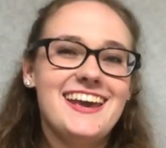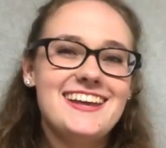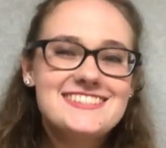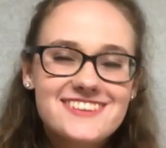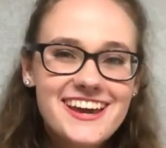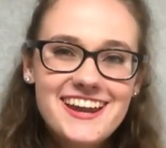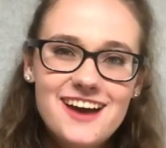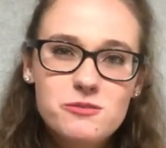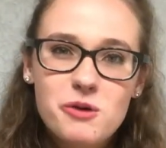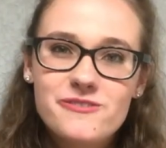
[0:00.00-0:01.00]
it's okay to
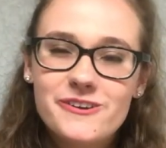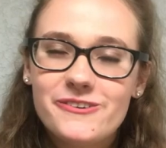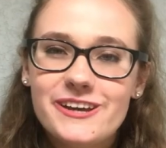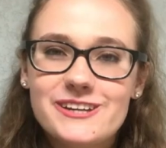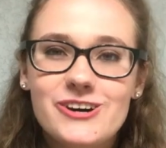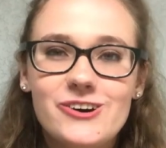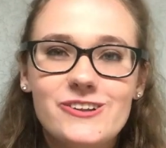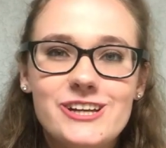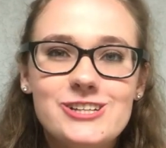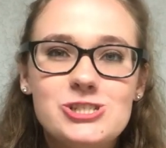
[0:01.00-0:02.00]
have a boyfriend going into
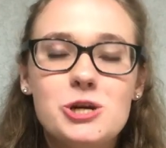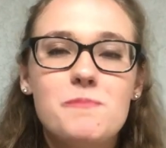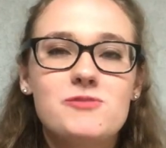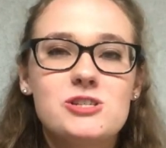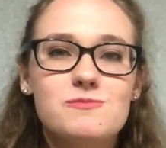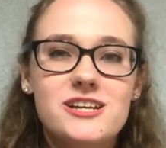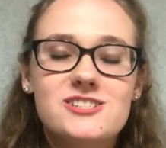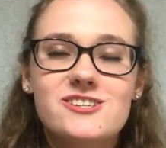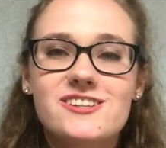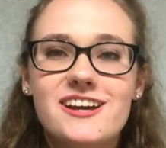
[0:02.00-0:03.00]
college. Just make
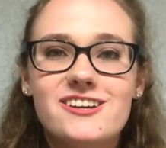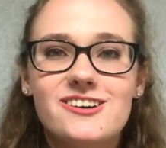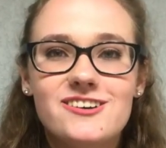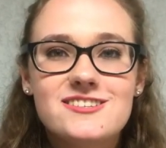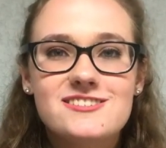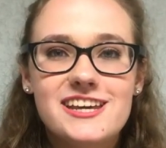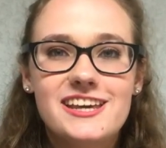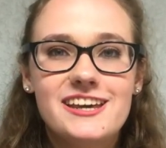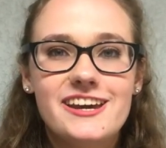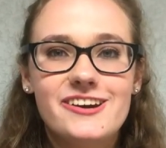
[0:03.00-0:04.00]
sure that you're also
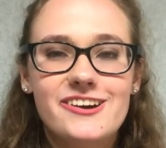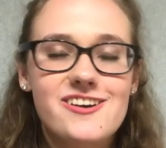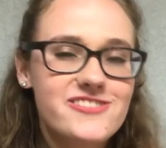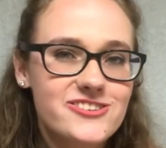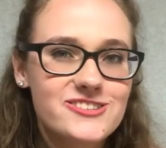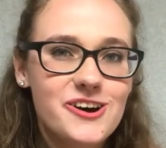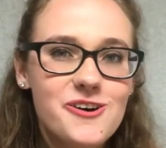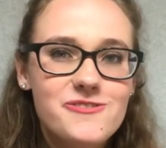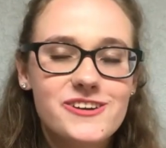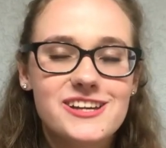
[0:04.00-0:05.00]
taking care of
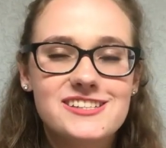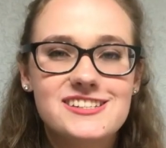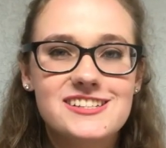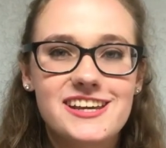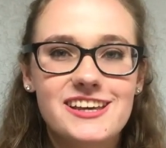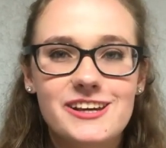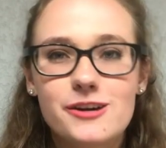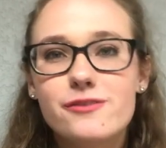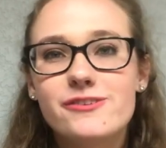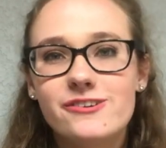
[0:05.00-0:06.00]
yourself and taking care
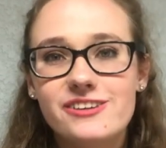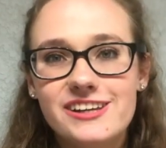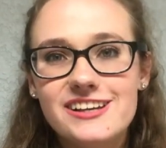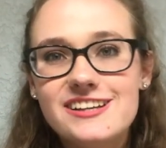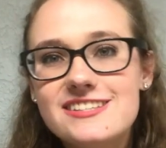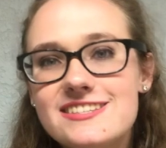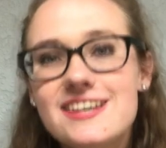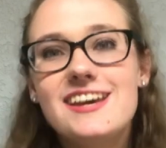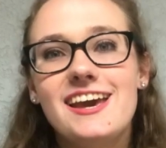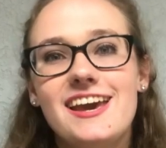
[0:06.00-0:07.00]
of your needs
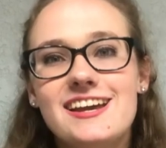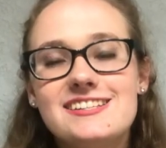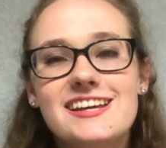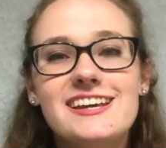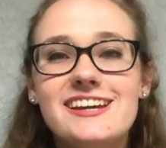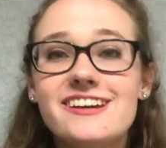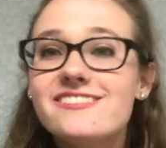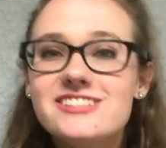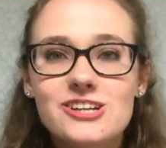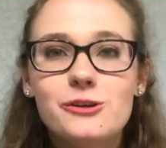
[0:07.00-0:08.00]
and taking care of
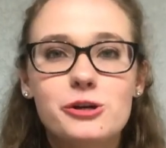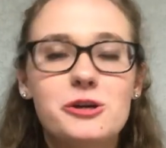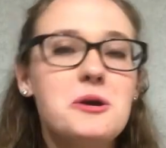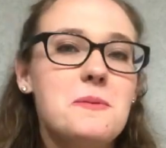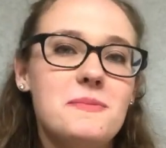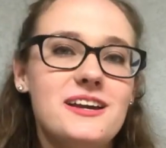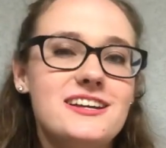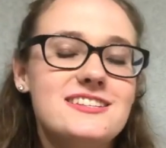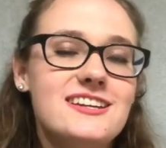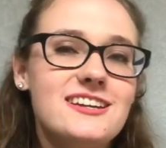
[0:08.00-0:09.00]
each other,
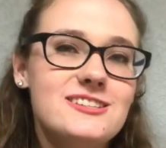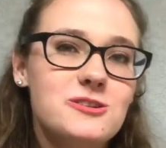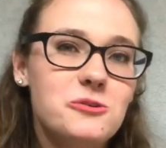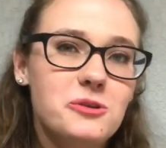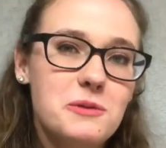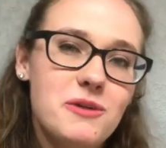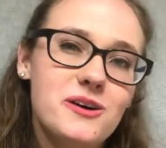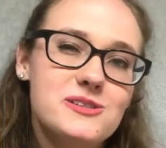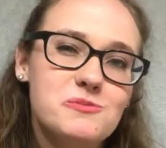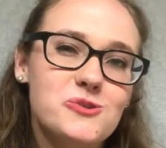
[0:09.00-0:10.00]
because it is totally
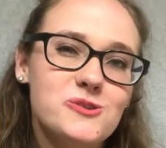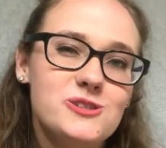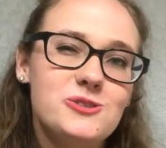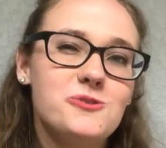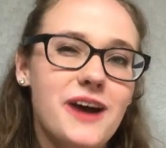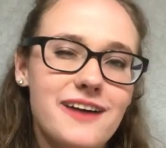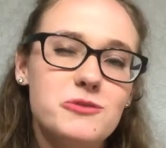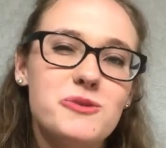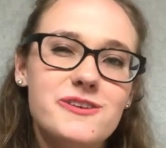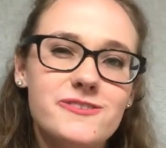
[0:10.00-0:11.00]
possible to have
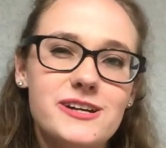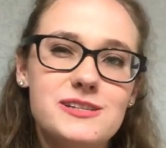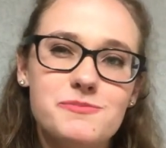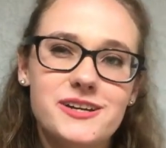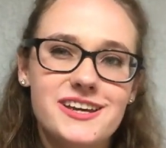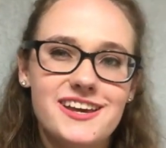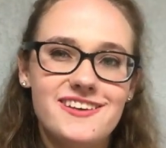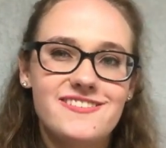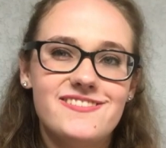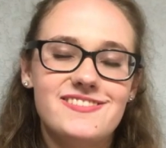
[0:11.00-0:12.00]
a boyfriend, but if